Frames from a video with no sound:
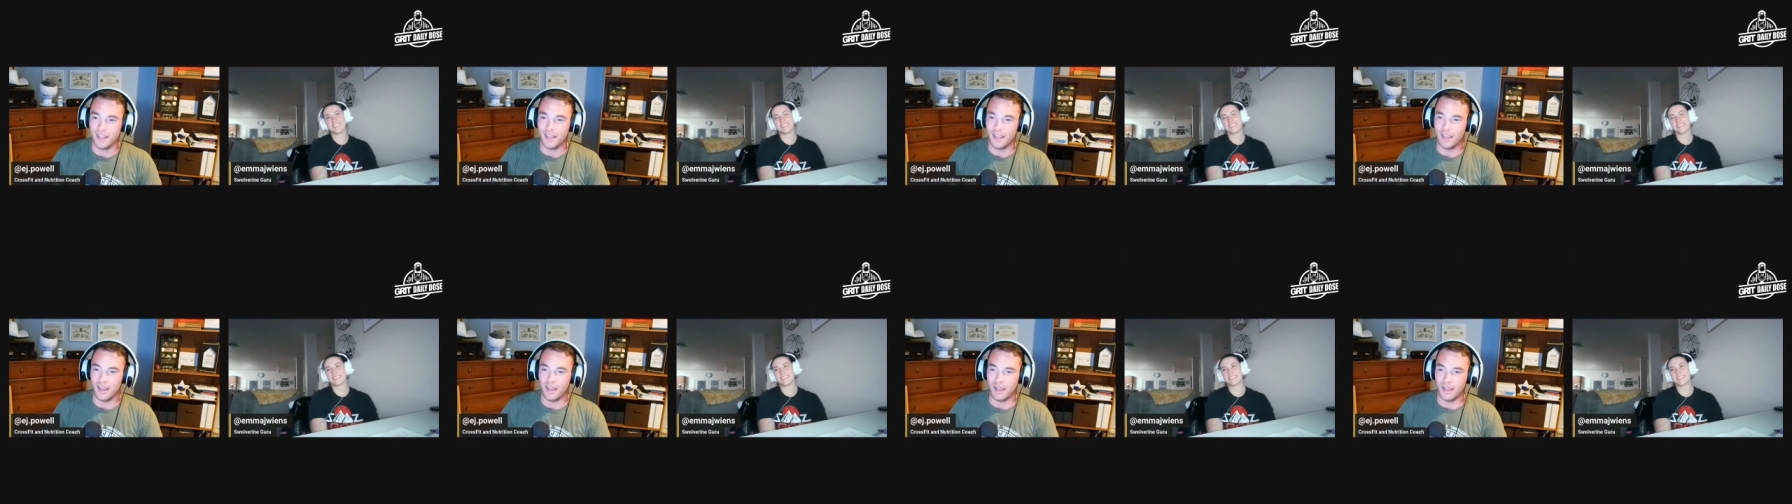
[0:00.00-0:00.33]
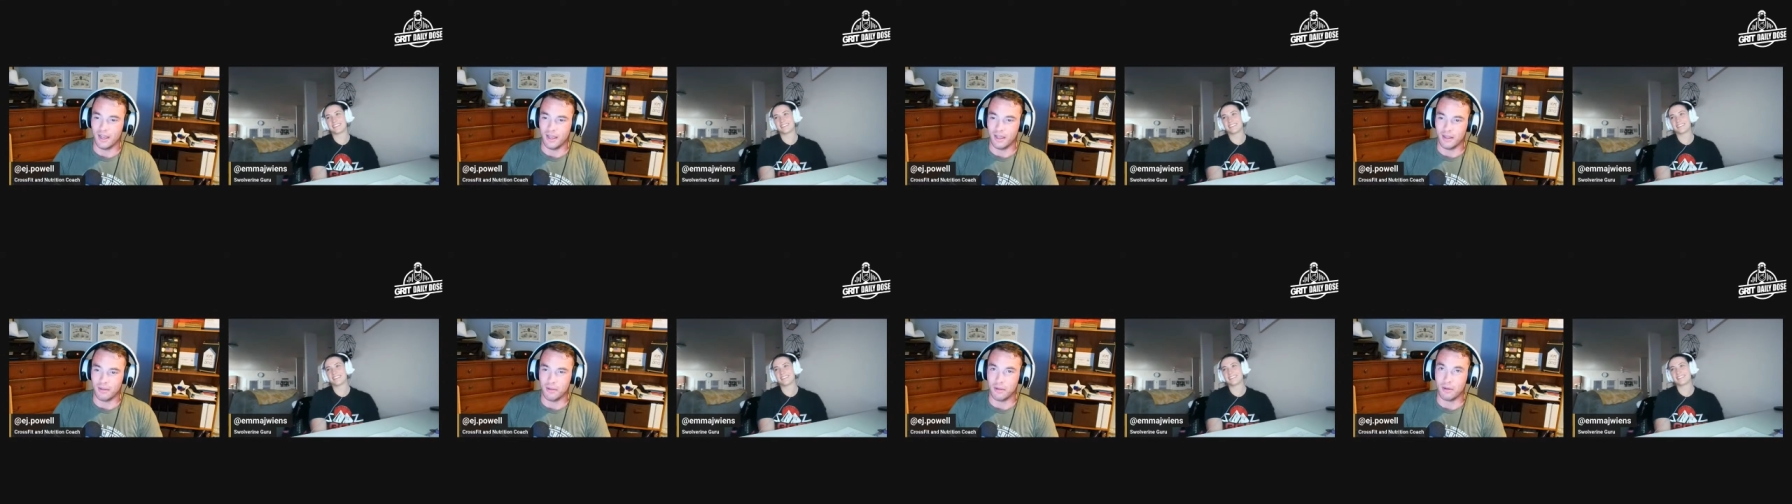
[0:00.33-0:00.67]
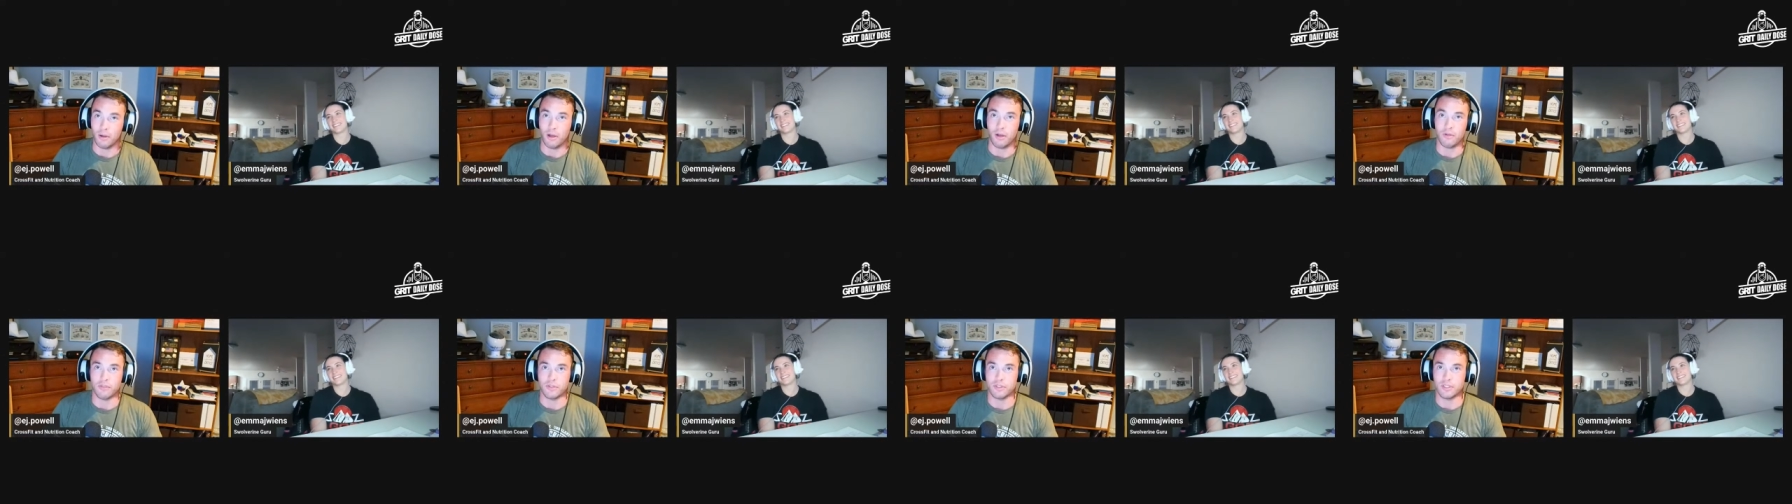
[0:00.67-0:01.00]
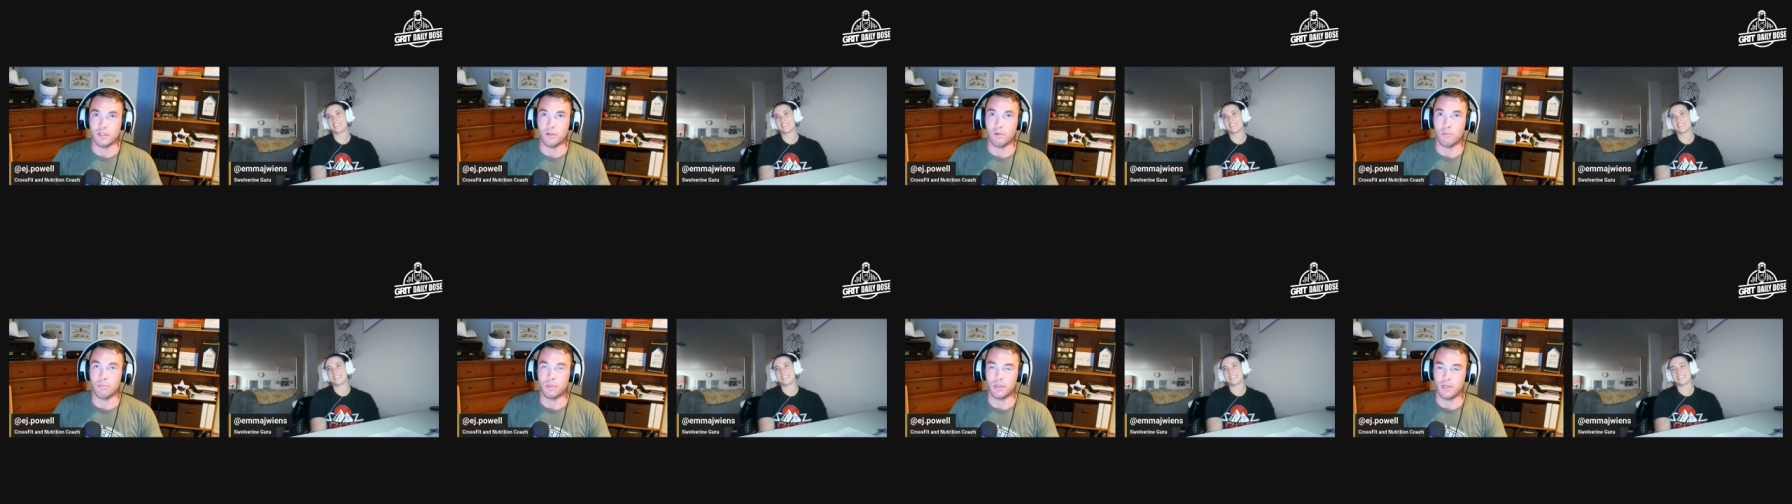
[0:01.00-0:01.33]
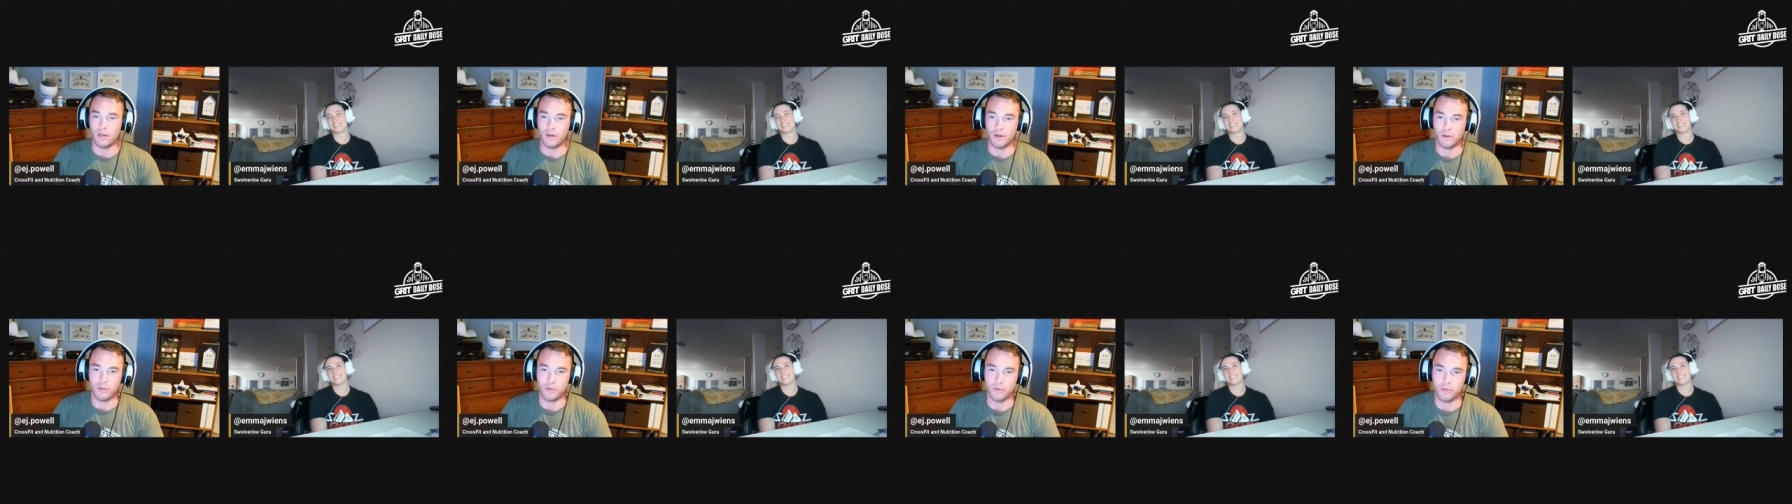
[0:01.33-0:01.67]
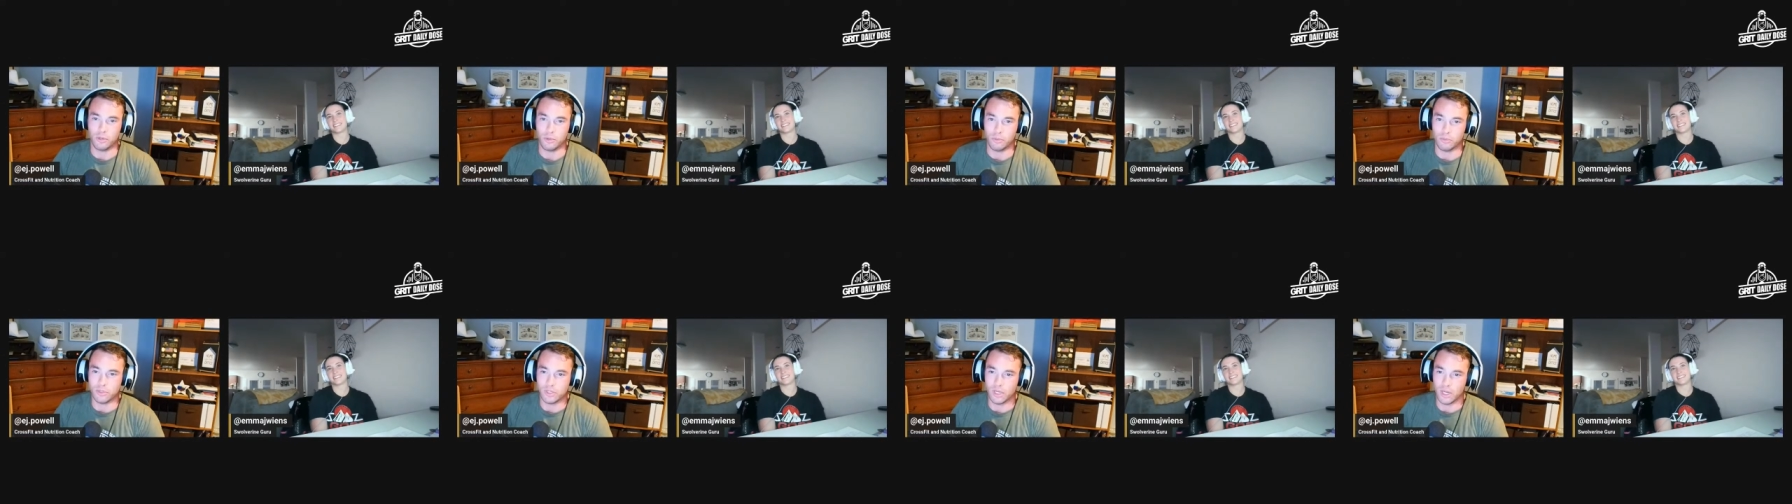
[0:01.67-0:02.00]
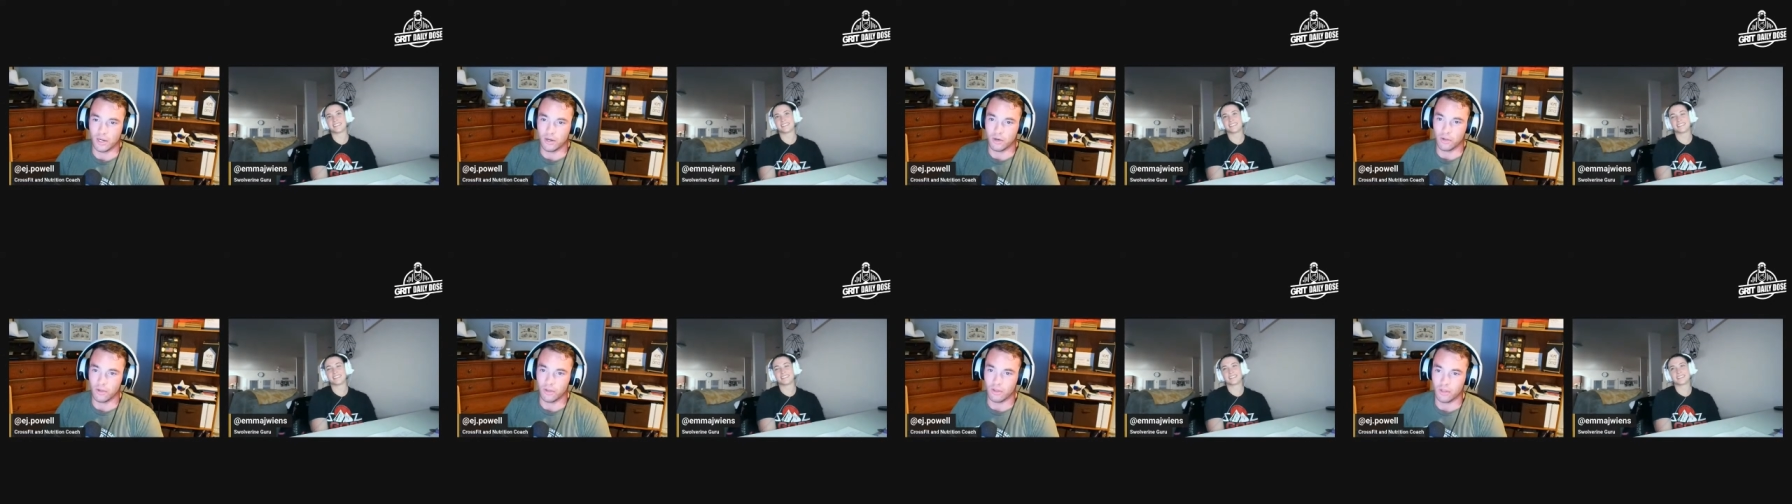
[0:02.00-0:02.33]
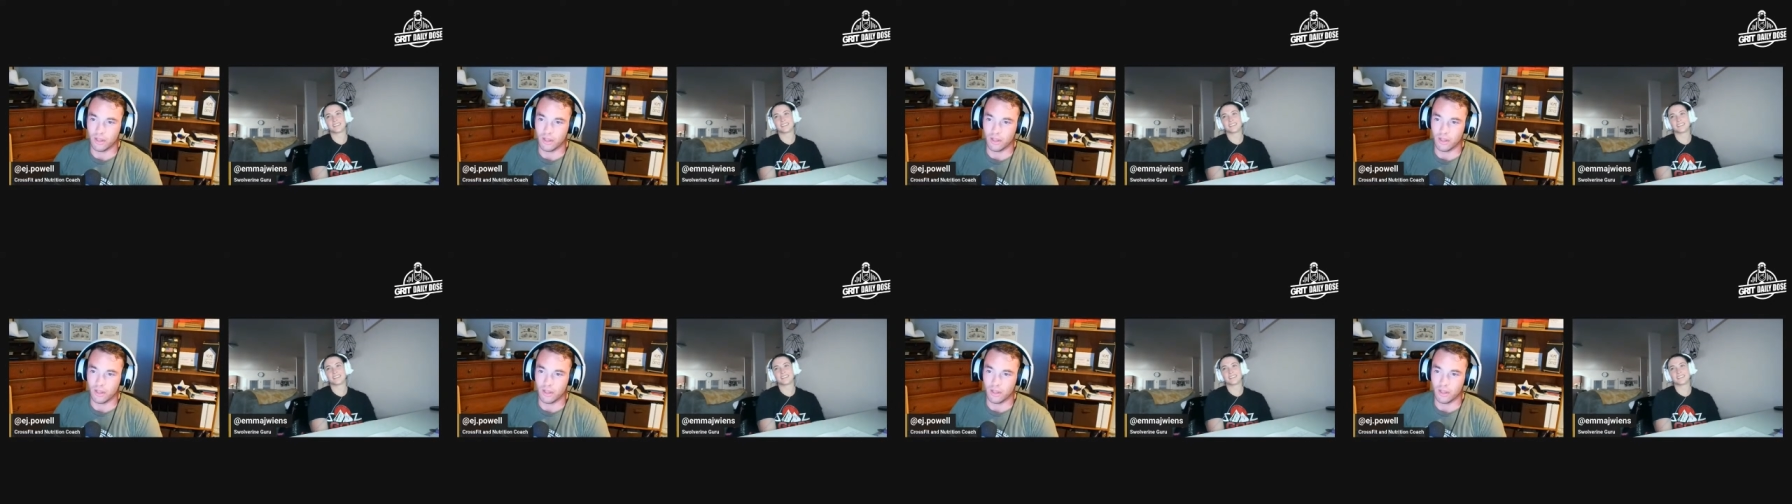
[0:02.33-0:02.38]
Obviously, it'll be on our YouTube channel,